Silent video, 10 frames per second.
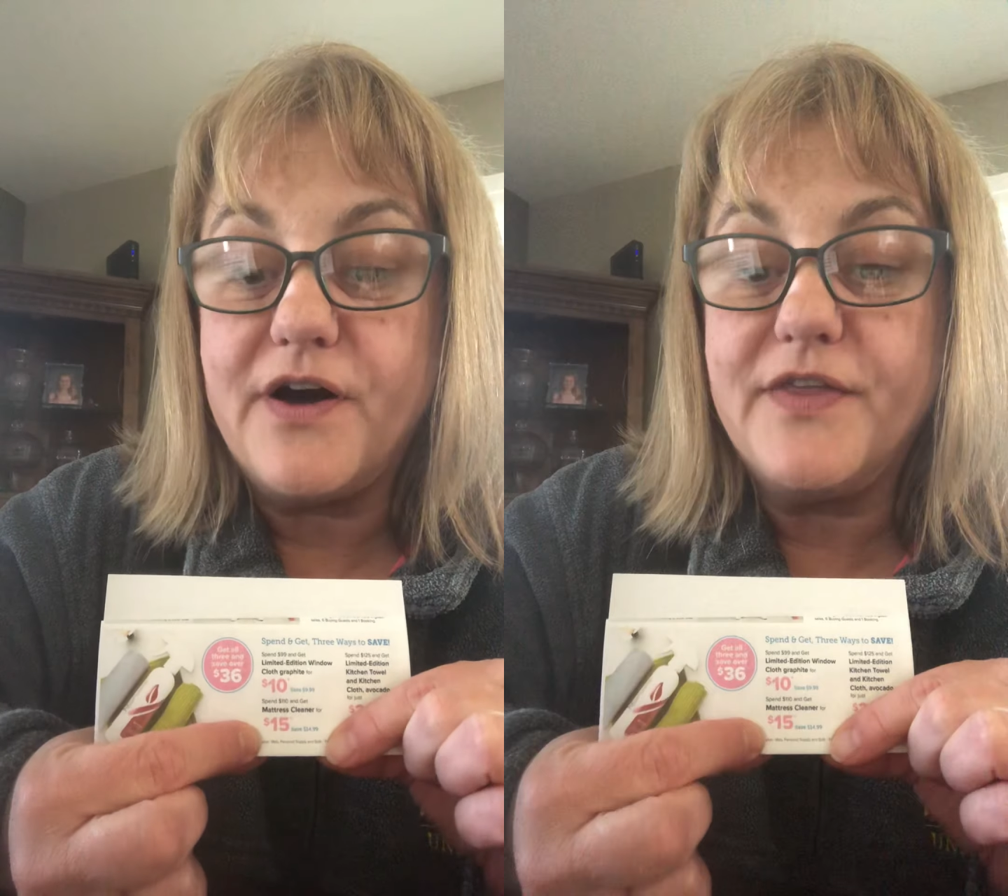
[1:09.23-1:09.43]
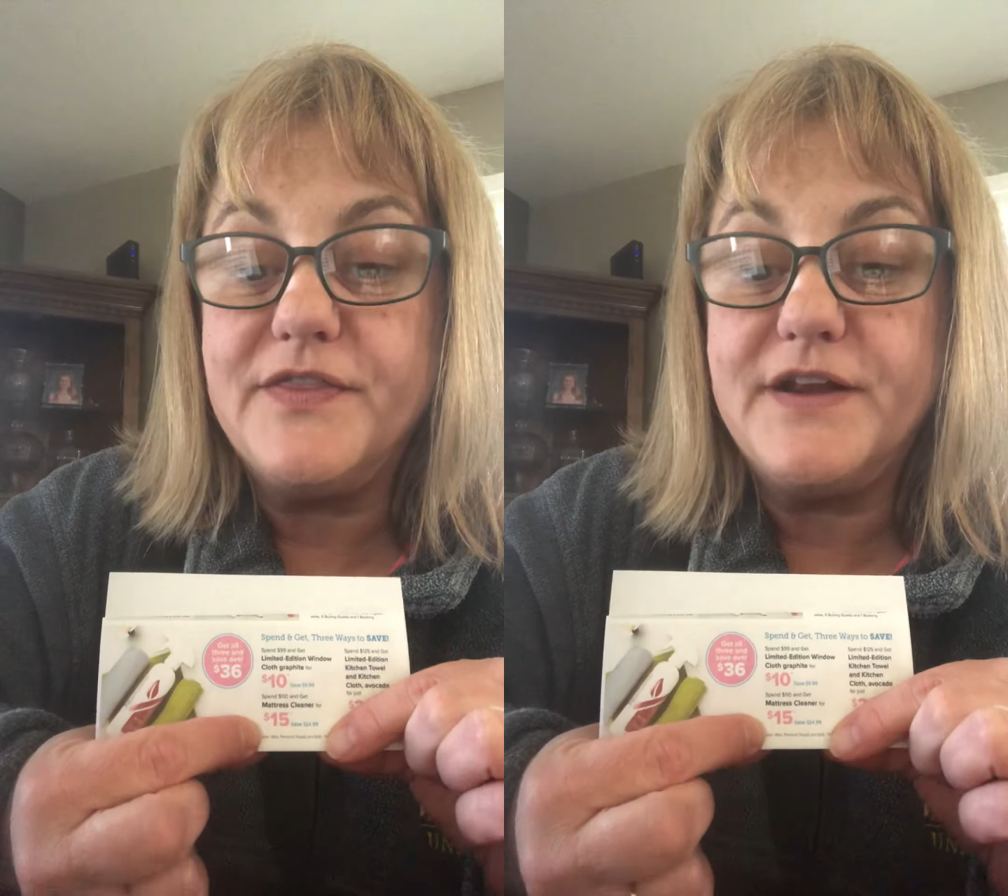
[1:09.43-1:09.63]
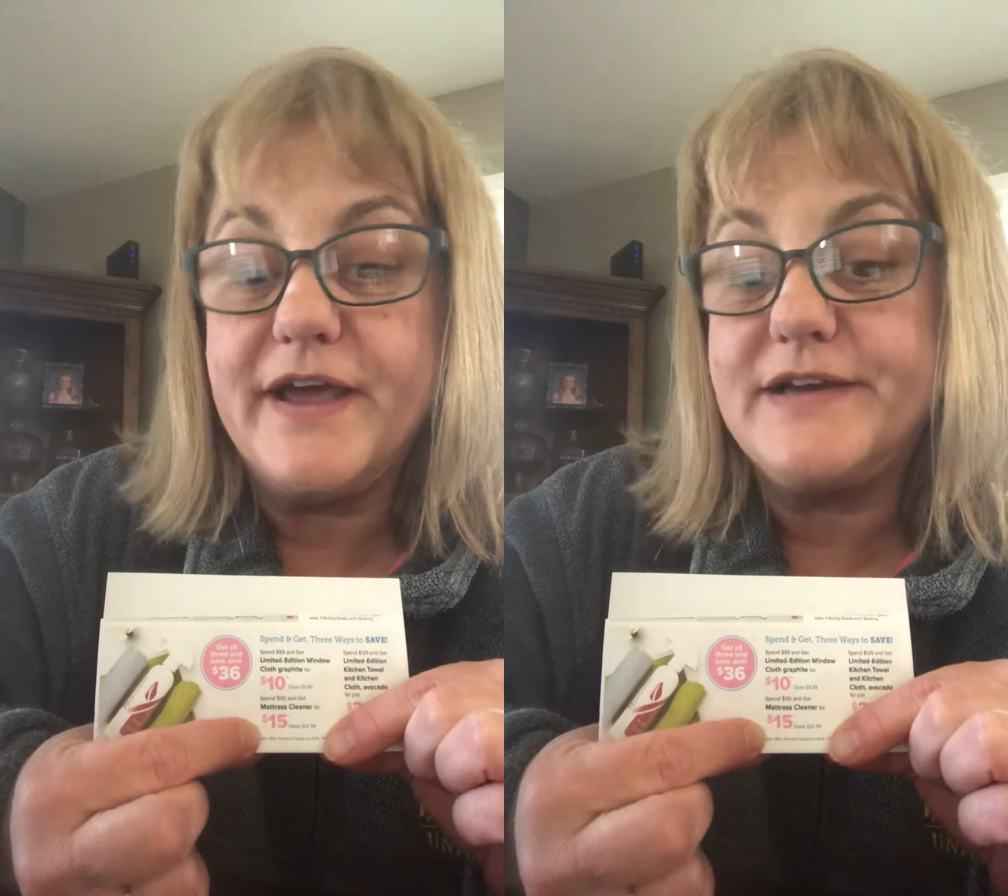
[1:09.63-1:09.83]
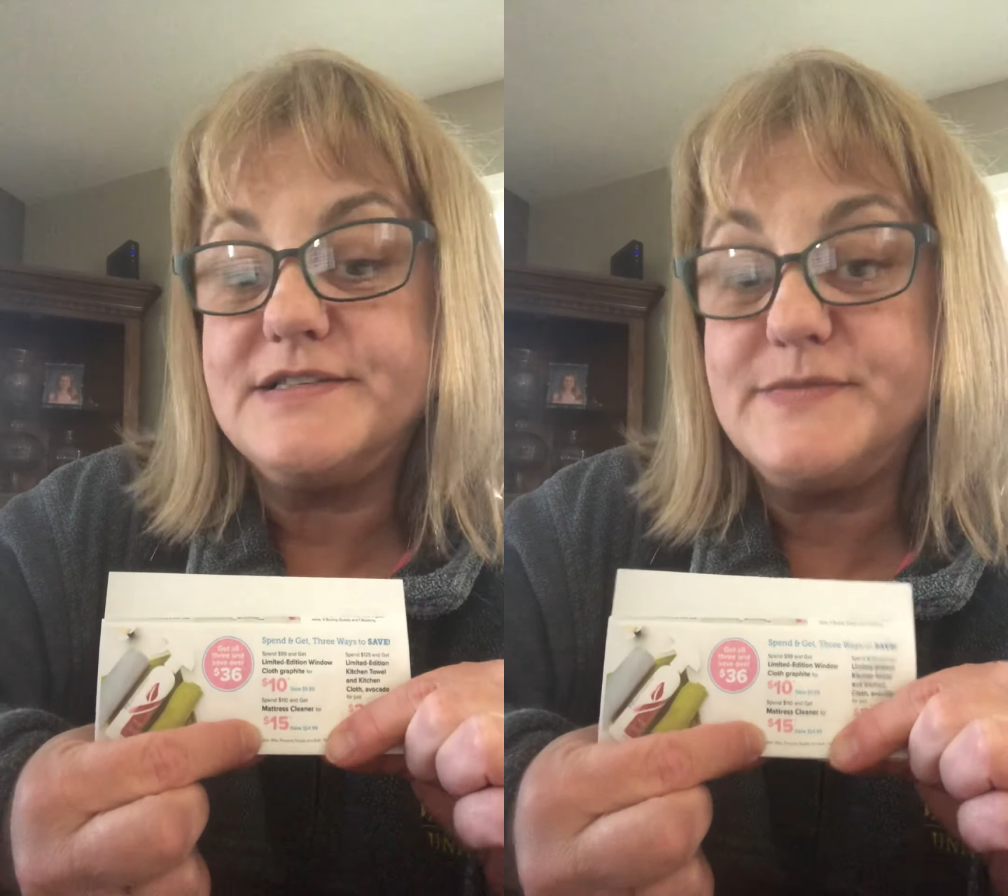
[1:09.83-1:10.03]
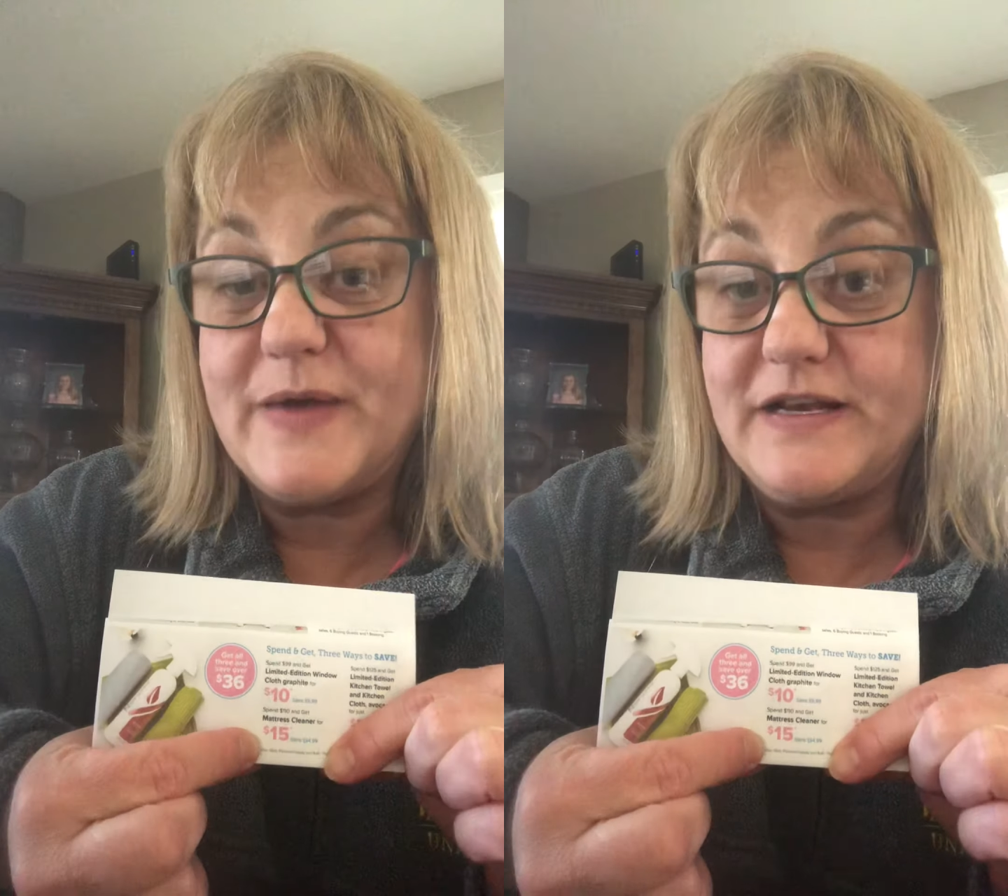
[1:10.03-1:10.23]
on the
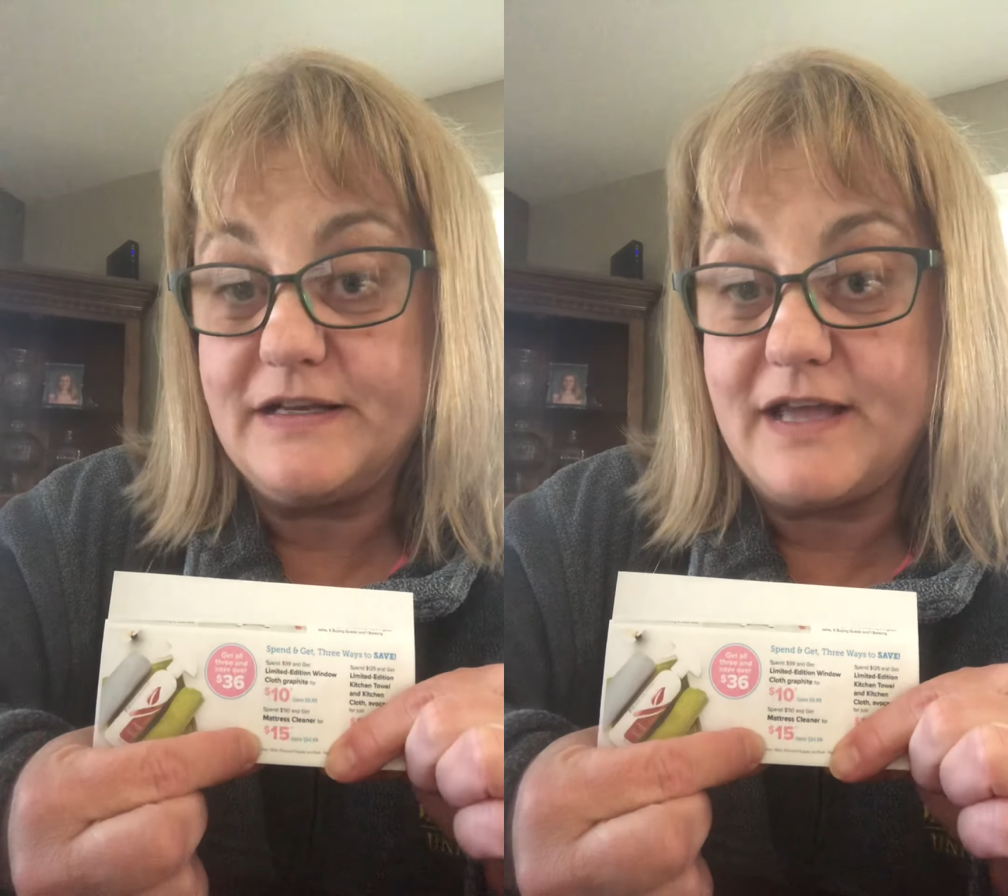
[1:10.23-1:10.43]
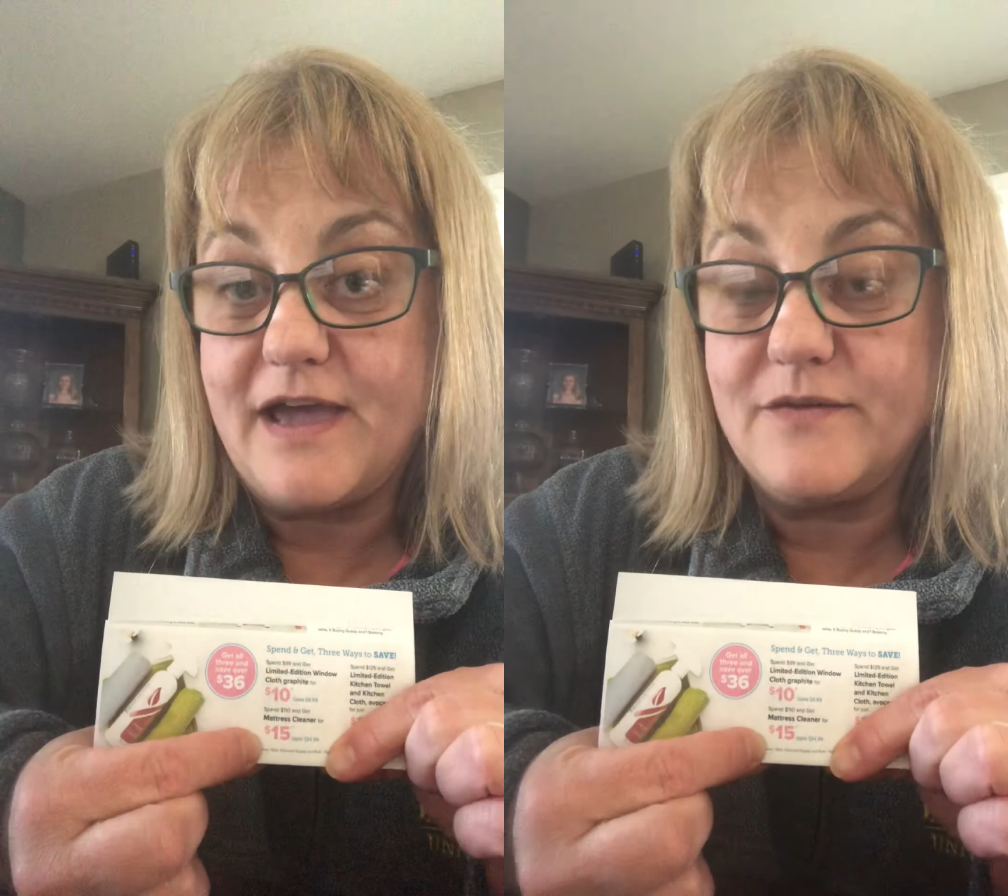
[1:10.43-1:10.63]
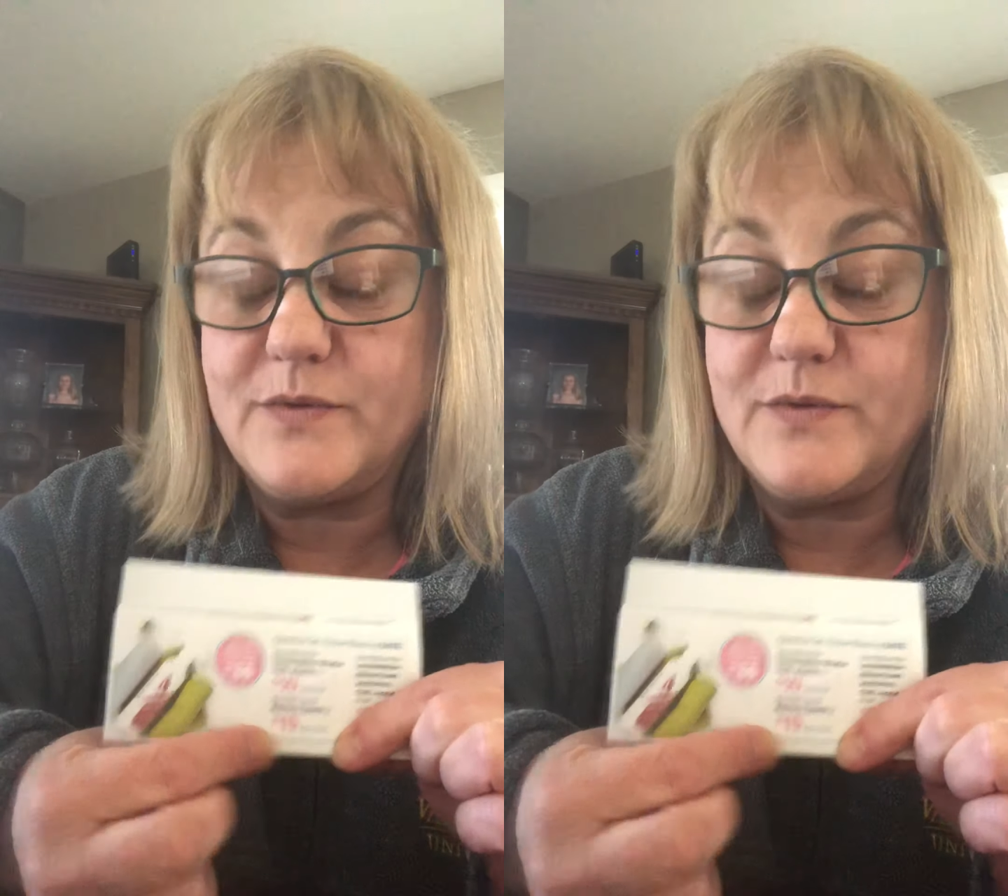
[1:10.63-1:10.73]
next spend and get,